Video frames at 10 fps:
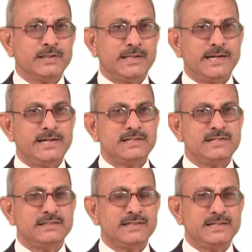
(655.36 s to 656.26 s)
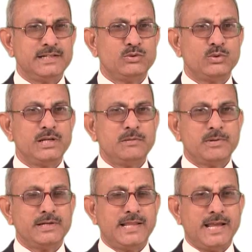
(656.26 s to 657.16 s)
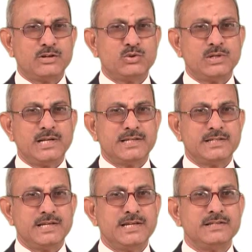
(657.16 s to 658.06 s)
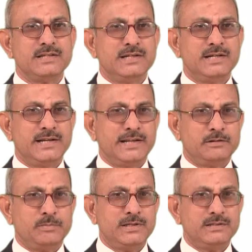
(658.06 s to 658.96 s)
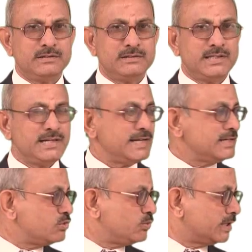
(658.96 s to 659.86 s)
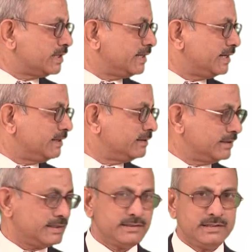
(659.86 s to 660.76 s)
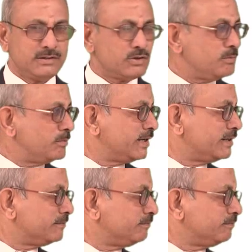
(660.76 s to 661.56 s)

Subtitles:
the rate is decided today, but the actual exchange takes place on the next working day. That is a TOM rate.